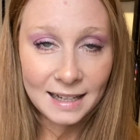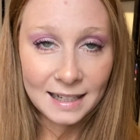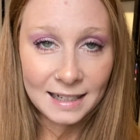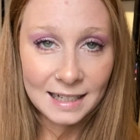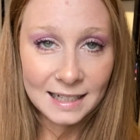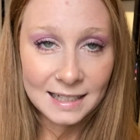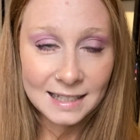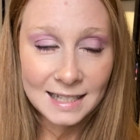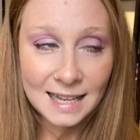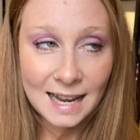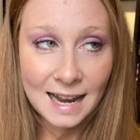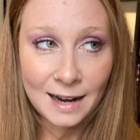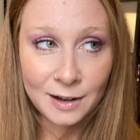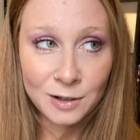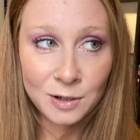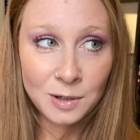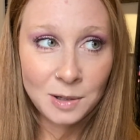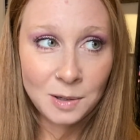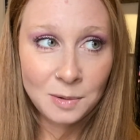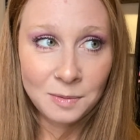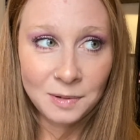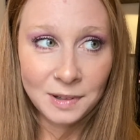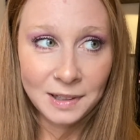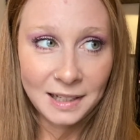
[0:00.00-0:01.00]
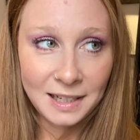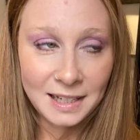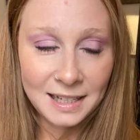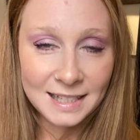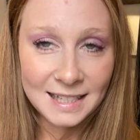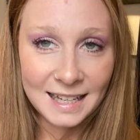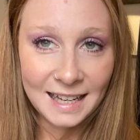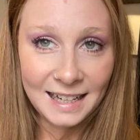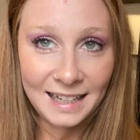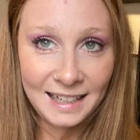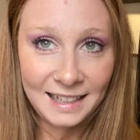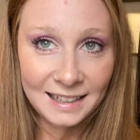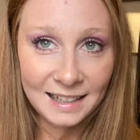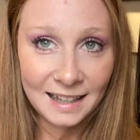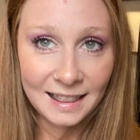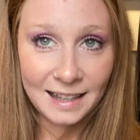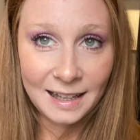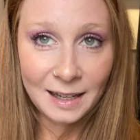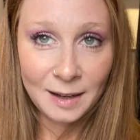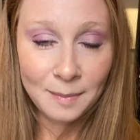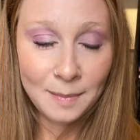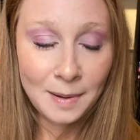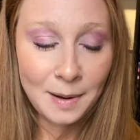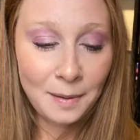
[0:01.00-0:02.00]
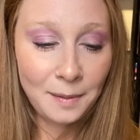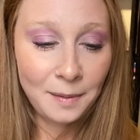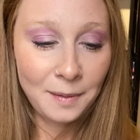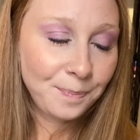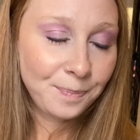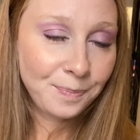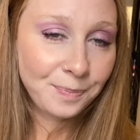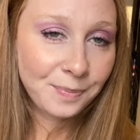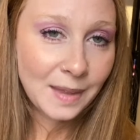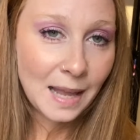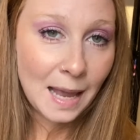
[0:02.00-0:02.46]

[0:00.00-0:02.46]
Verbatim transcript: and it's actually really exciting to think about.